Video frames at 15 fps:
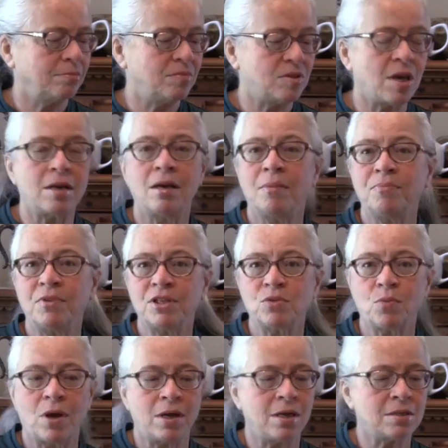set up
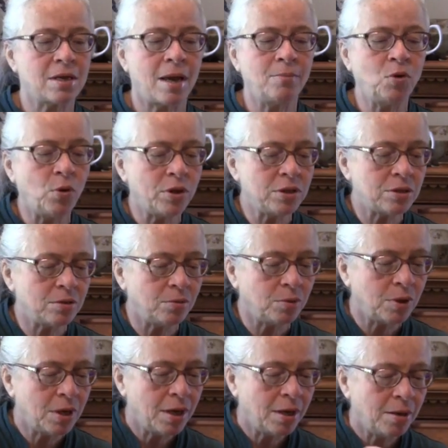this way, is I'm going
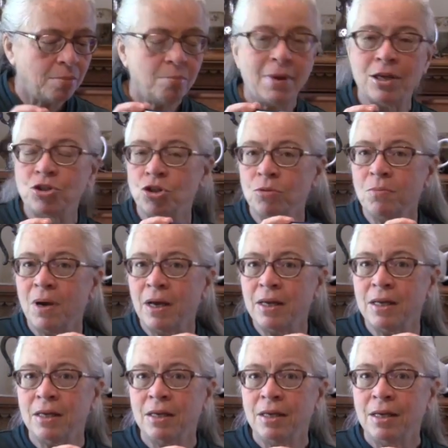to measure
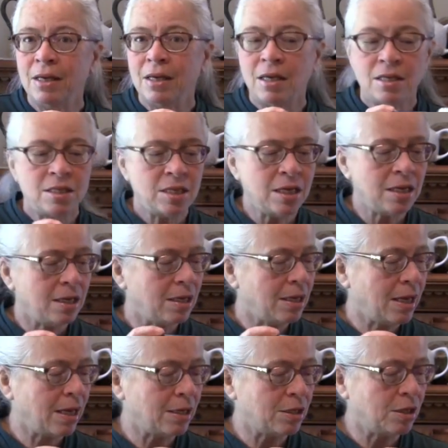my tea
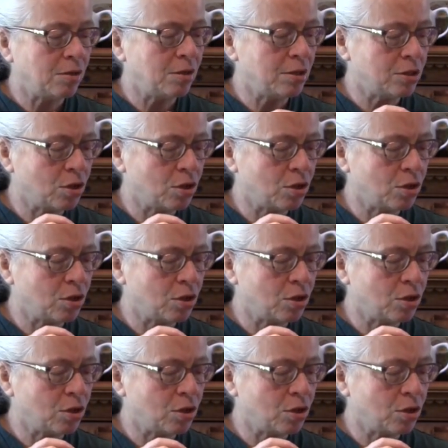into the